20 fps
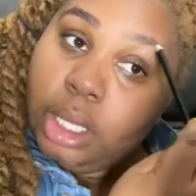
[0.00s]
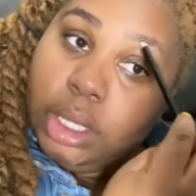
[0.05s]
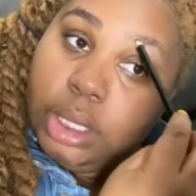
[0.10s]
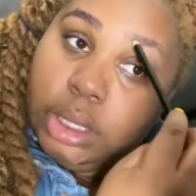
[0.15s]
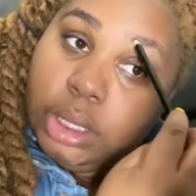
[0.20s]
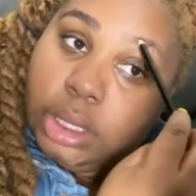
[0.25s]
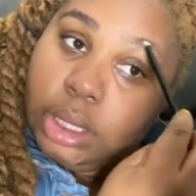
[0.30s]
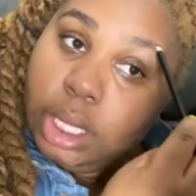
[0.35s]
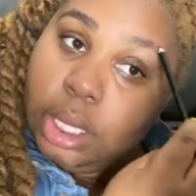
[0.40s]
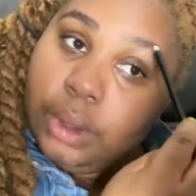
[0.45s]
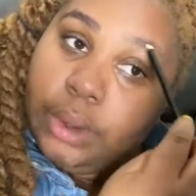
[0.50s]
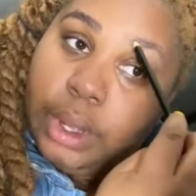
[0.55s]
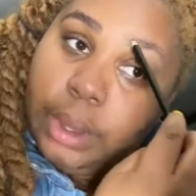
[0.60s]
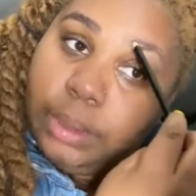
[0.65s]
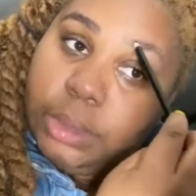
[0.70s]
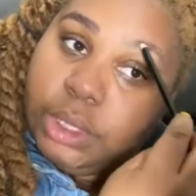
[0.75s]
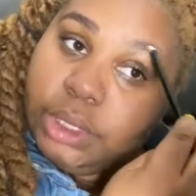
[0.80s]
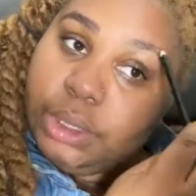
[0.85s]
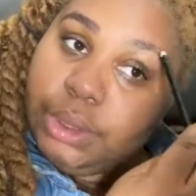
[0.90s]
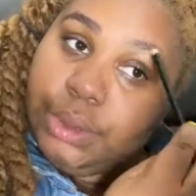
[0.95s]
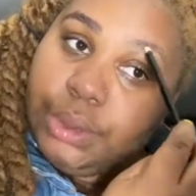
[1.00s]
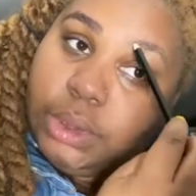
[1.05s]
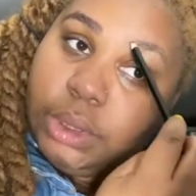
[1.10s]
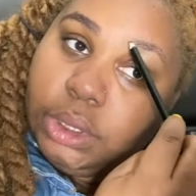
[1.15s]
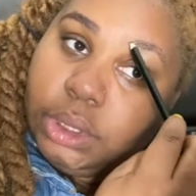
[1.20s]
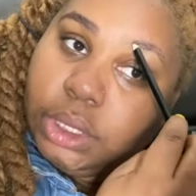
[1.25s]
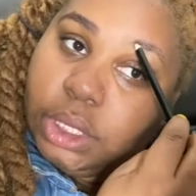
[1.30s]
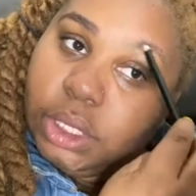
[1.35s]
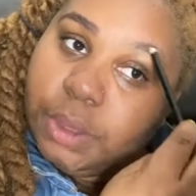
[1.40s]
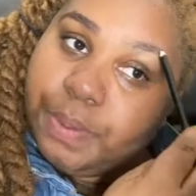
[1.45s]
So I'm just using
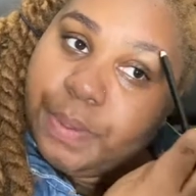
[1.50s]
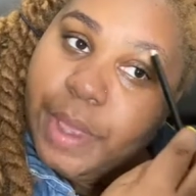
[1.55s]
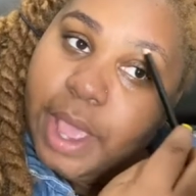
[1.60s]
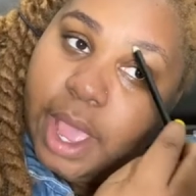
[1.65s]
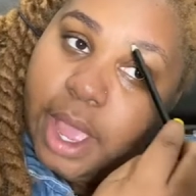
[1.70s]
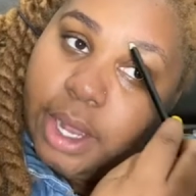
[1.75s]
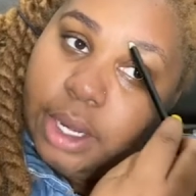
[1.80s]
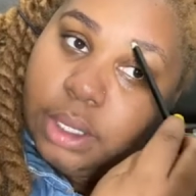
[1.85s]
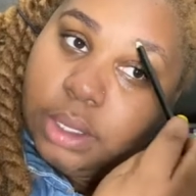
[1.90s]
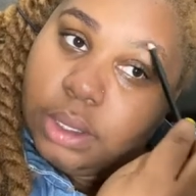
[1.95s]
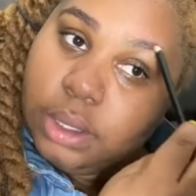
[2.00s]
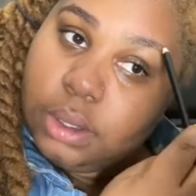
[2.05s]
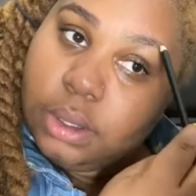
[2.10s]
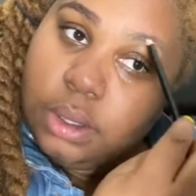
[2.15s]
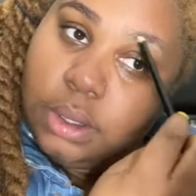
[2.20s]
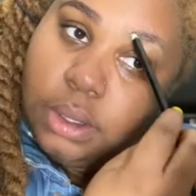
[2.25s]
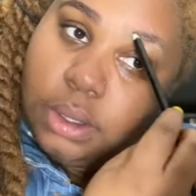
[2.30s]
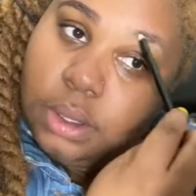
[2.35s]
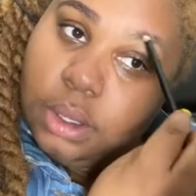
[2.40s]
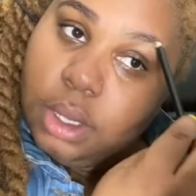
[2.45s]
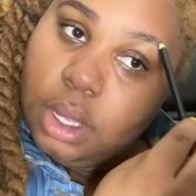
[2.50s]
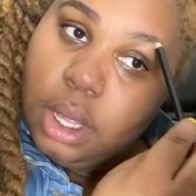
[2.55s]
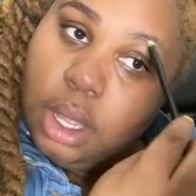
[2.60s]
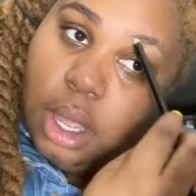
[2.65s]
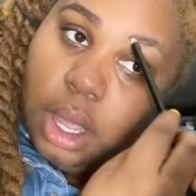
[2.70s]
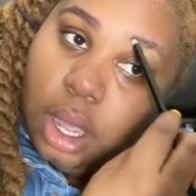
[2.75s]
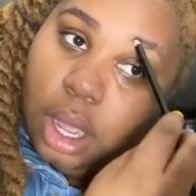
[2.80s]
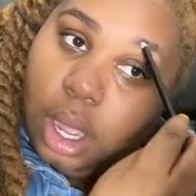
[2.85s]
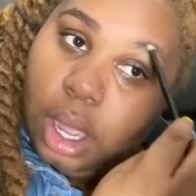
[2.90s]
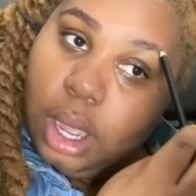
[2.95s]
this pencil.
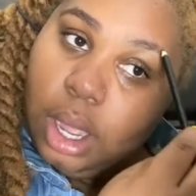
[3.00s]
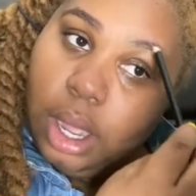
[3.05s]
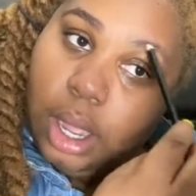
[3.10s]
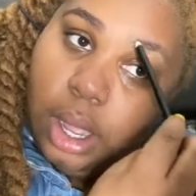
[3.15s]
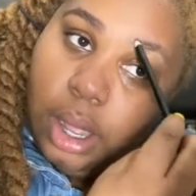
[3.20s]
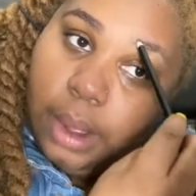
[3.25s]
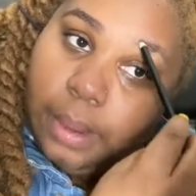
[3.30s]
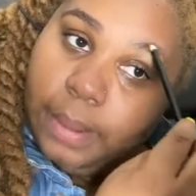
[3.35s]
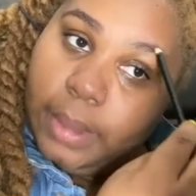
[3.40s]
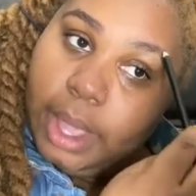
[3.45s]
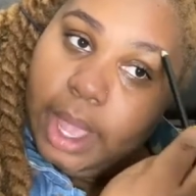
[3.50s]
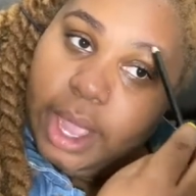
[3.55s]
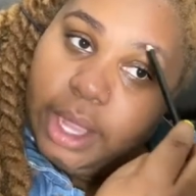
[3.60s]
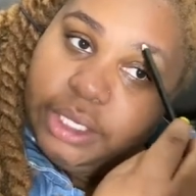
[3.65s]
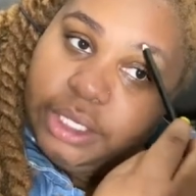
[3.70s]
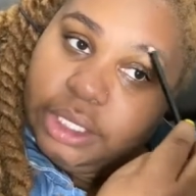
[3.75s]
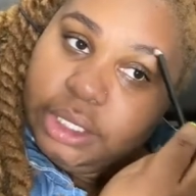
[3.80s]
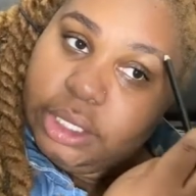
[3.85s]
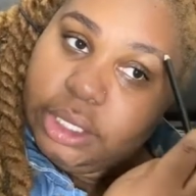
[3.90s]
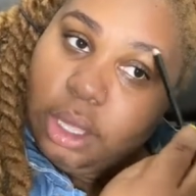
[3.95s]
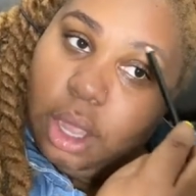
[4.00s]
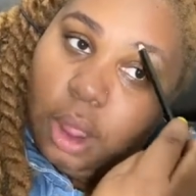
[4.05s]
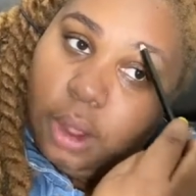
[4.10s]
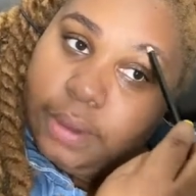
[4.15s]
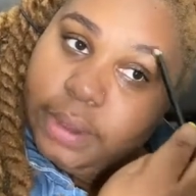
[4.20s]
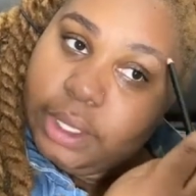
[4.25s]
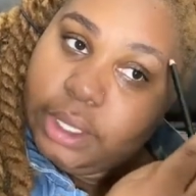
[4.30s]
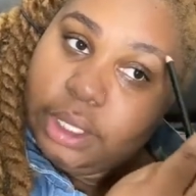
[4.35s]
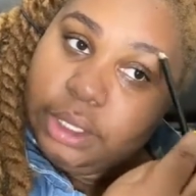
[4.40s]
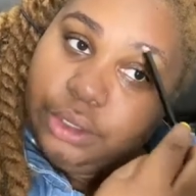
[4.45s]
I should call
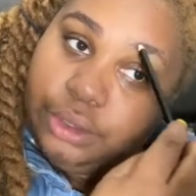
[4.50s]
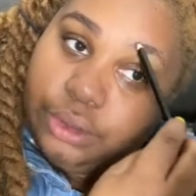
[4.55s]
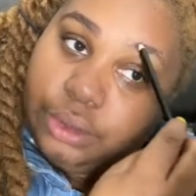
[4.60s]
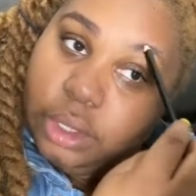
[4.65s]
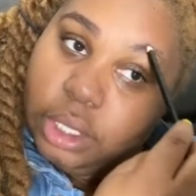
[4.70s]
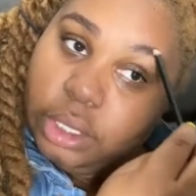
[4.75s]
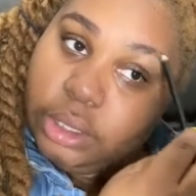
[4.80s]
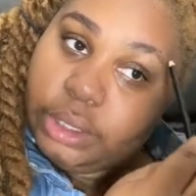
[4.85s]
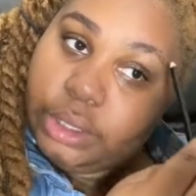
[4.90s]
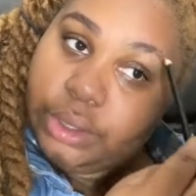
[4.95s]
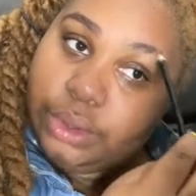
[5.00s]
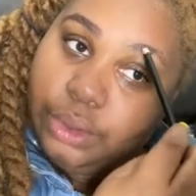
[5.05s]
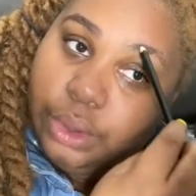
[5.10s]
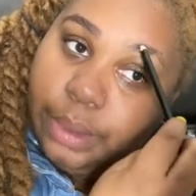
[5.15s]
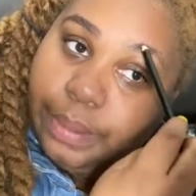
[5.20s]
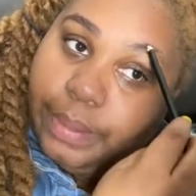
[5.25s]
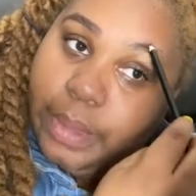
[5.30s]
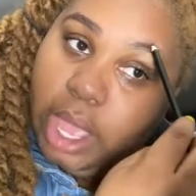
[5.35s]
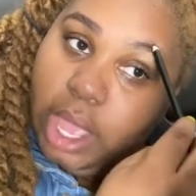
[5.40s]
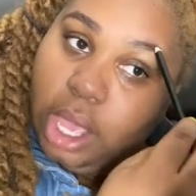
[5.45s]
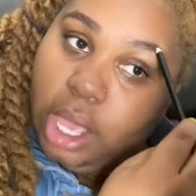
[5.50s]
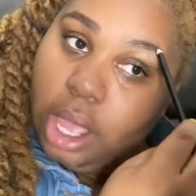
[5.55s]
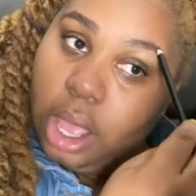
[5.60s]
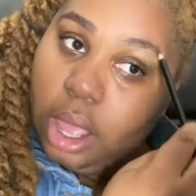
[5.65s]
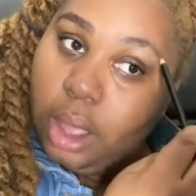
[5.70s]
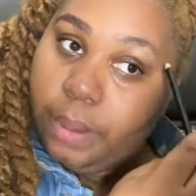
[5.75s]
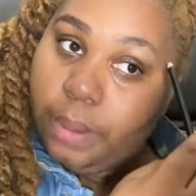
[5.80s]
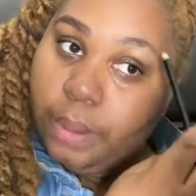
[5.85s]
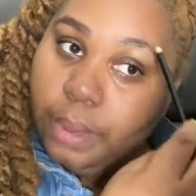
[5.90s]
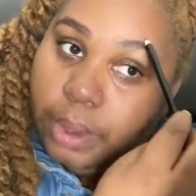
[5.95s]
this a drugstore
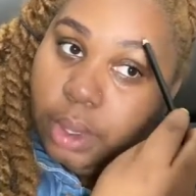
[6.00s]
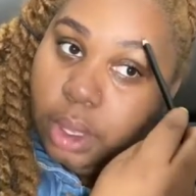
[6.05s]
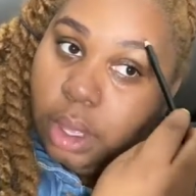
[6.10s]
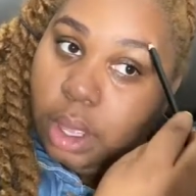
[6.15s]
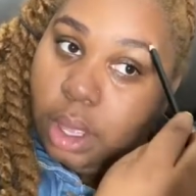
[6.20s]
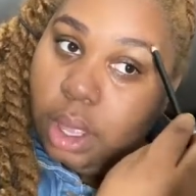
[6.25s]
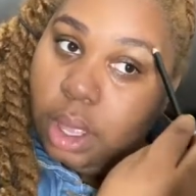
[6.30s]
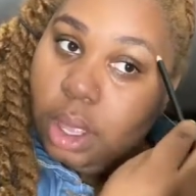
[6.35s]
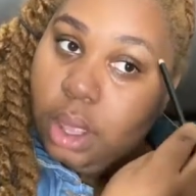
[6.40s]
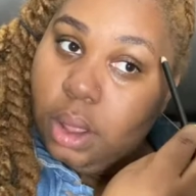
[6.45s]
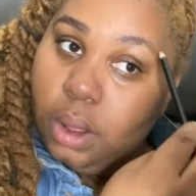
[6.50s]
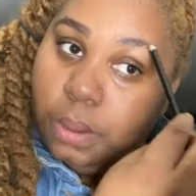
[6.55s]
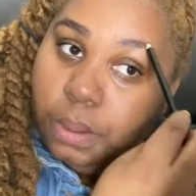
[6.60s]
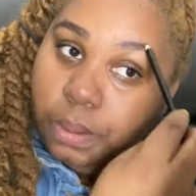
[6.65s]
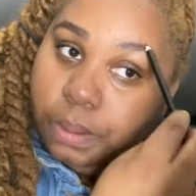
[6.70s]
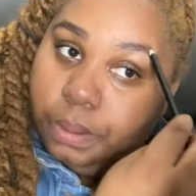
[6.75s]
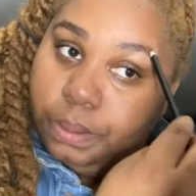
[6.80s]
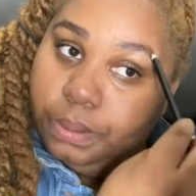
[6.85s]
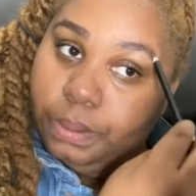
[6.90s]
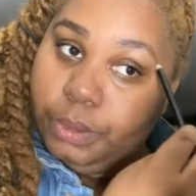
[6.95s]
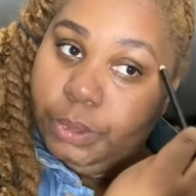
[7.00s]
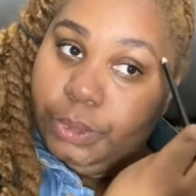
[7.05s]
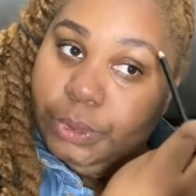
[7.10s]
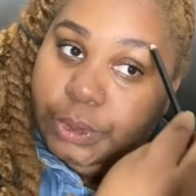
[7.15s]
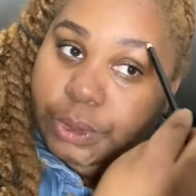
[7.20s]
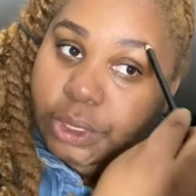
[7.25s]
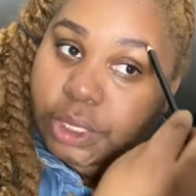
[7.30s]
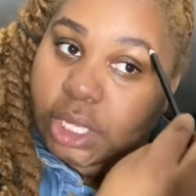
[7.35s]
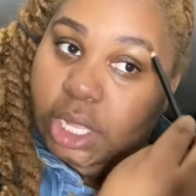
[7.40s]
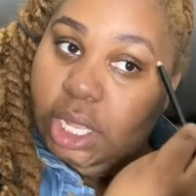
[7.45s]
makeup
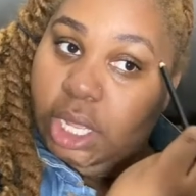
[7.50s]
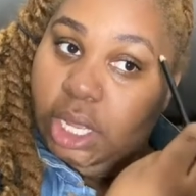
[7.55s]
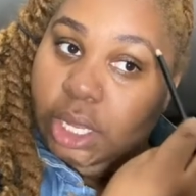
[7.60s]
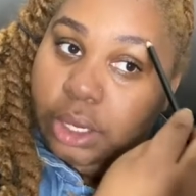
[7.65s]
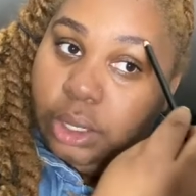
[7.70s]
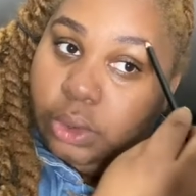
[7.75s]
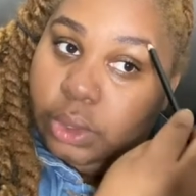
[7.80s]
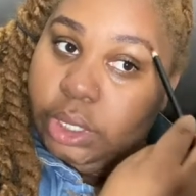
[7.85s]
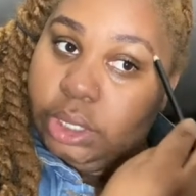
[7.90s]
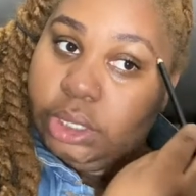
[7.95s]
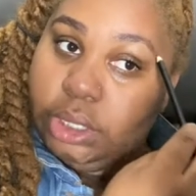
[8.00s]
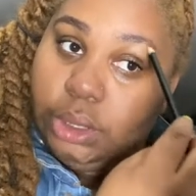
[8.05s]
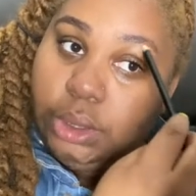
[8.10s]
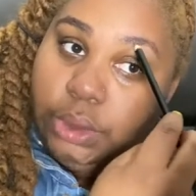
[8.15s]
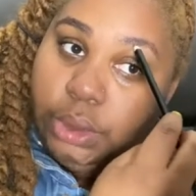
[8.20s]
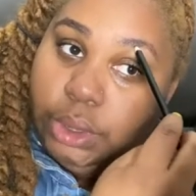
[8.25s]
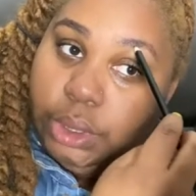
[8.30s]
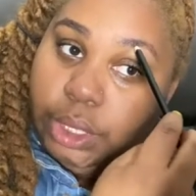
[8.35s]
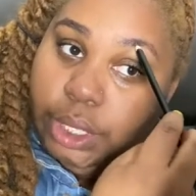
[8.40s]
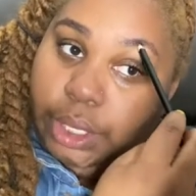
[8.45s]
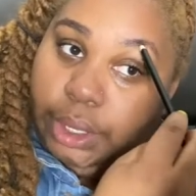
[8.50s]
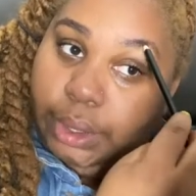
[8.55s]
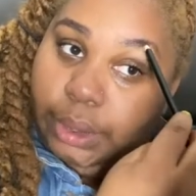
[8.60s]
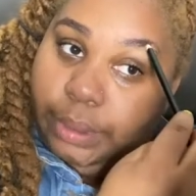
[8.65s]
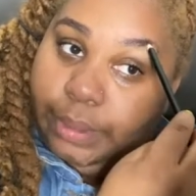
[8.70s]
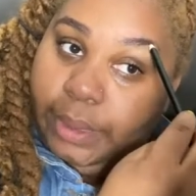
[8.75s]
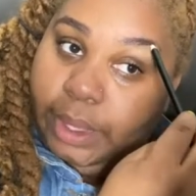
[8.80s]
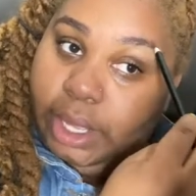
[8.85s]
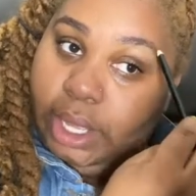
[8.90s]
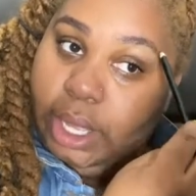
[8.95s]
routine or tutorial
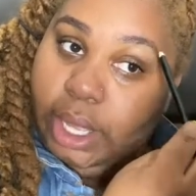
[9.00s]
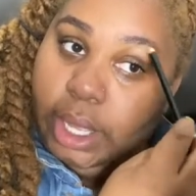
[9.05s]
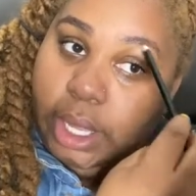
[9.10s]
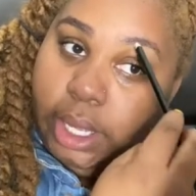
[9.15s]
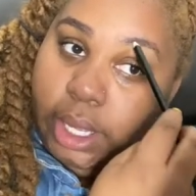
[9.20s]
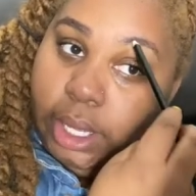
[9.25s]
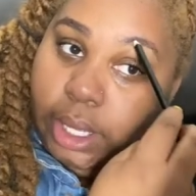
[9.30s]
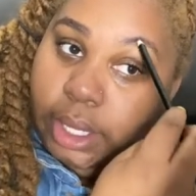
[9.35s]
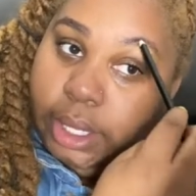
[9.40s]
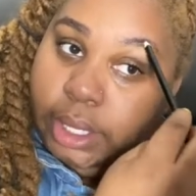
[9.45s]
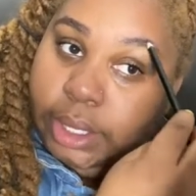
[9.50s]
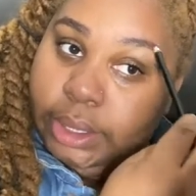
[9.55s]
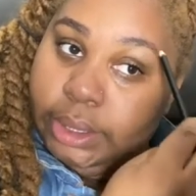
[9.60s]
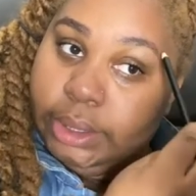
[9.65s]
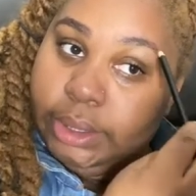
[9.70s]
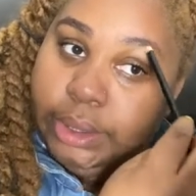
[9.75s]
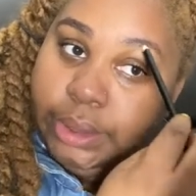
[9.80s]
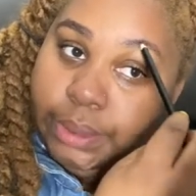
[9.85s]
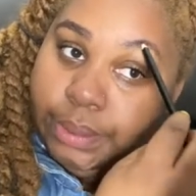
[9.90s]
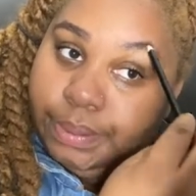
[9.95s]
because